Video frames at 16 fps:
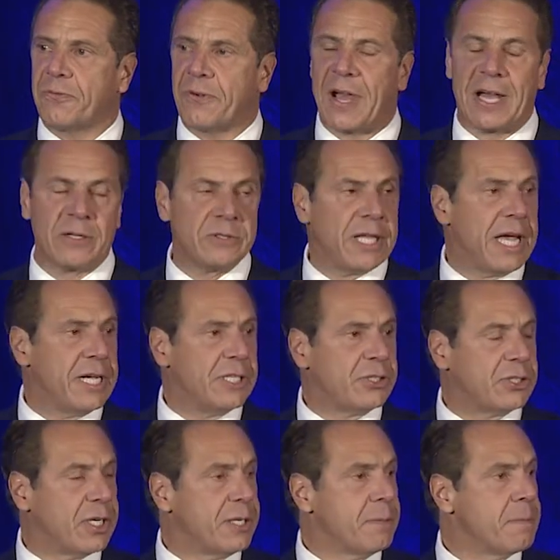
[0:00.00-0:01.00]

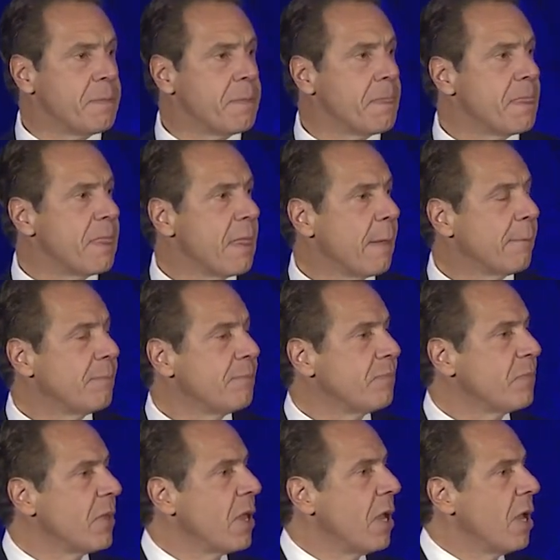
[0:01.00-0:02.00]
Foundation.
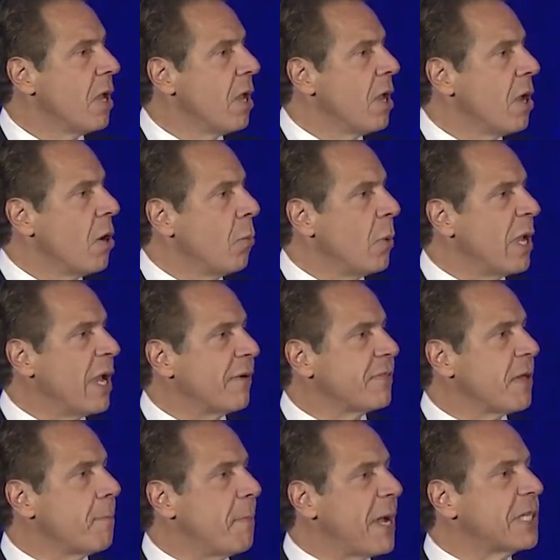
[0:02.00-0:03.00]
We have
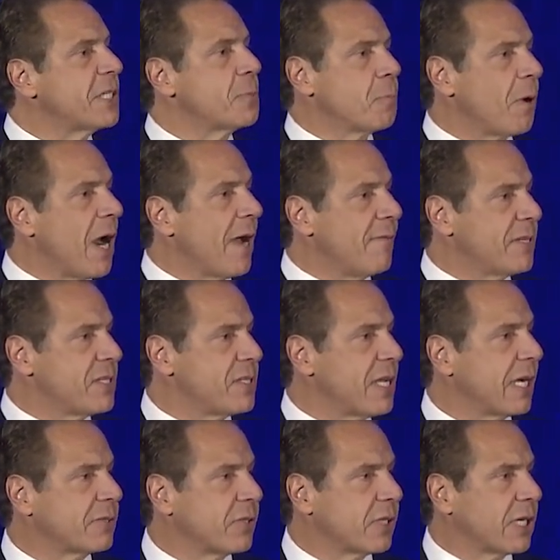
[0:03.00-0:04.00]
the best private
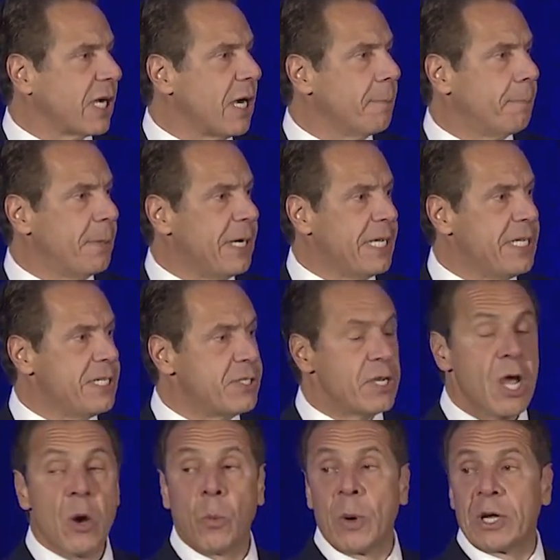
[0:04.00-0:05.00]
sector companies.
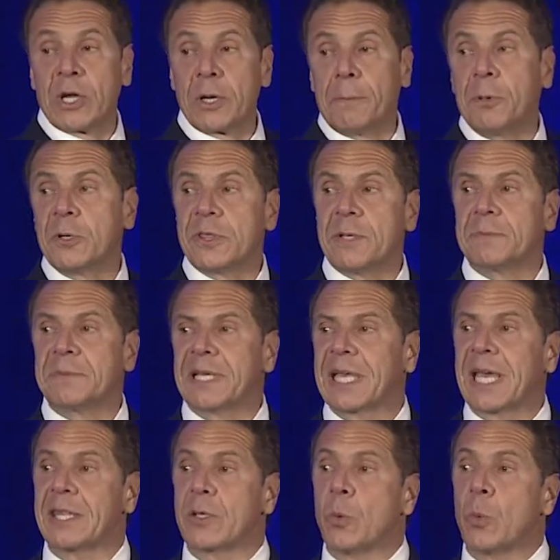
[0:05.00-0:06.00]
We're going to put them
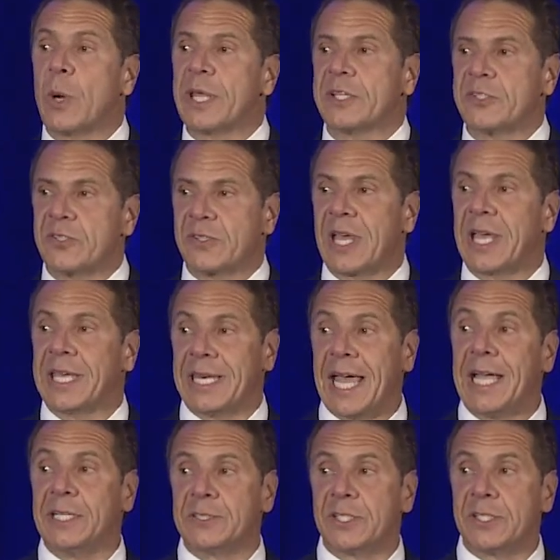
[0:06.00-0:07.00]
together with state
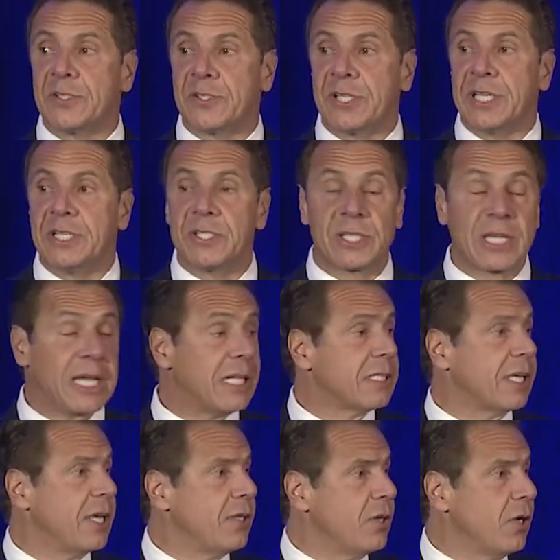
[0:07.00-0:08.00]
agencies, Gil
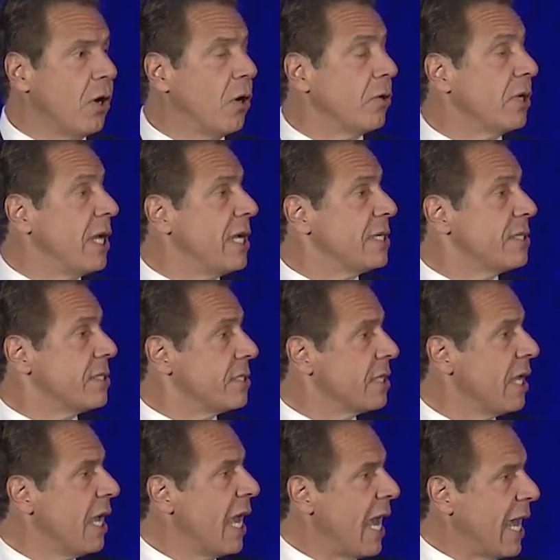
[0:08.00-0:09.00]
Quiniones,
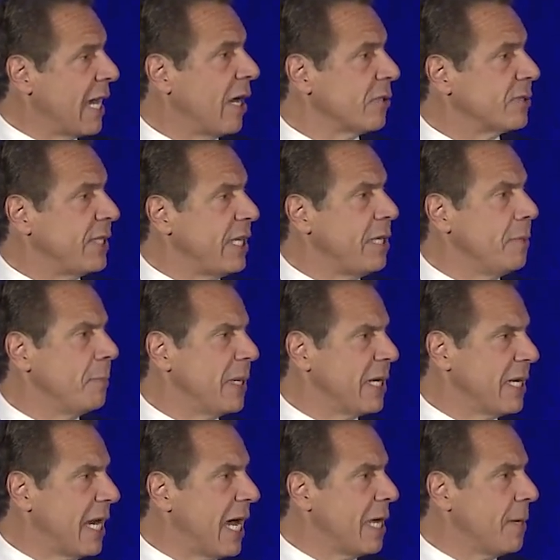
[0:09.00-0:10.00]
and our team at
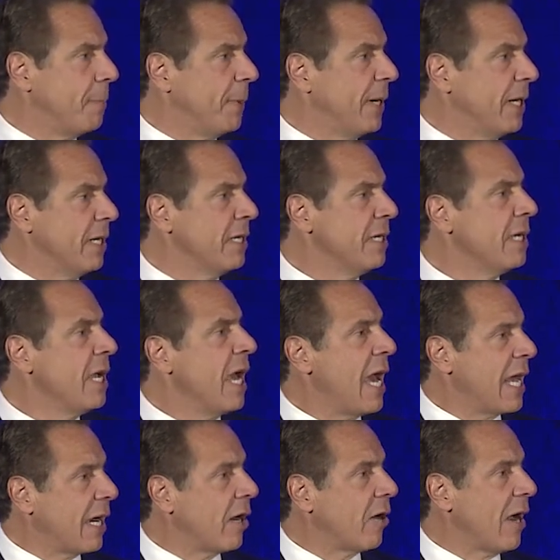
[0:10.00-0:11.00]
NYPA,
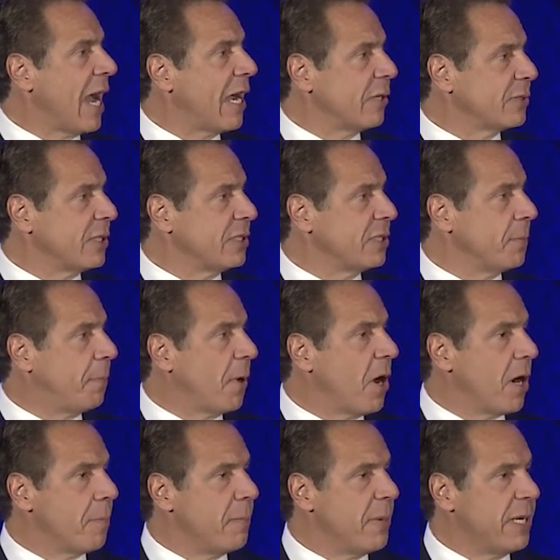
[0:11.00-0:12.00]
and our housing
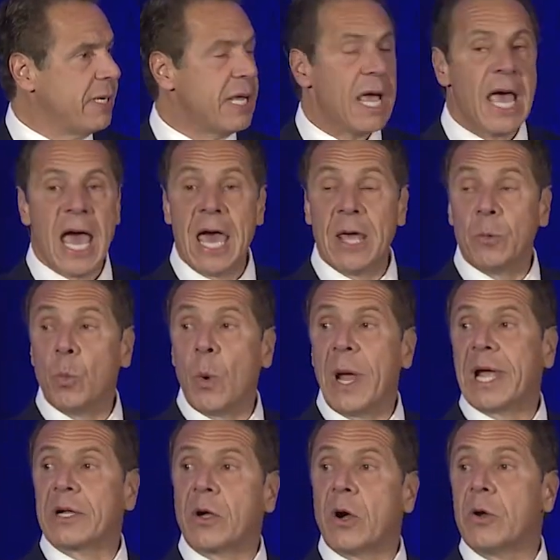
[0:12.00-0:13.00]
department, and
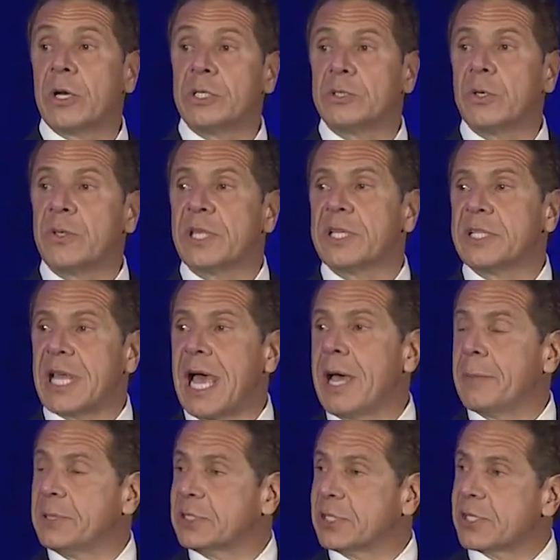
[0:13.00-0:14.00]
we're going to do the
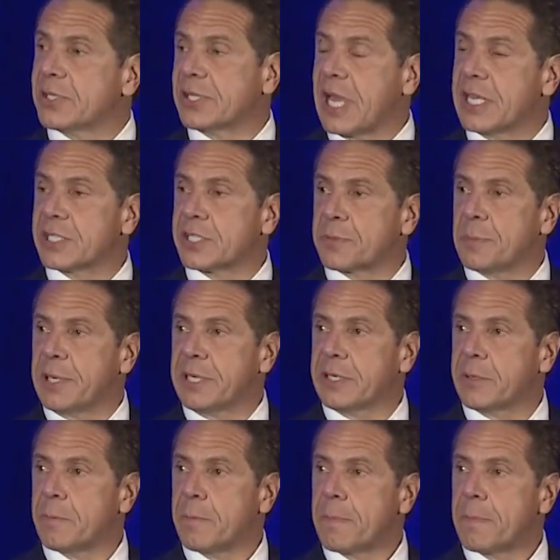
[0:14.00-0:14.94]
damage assessment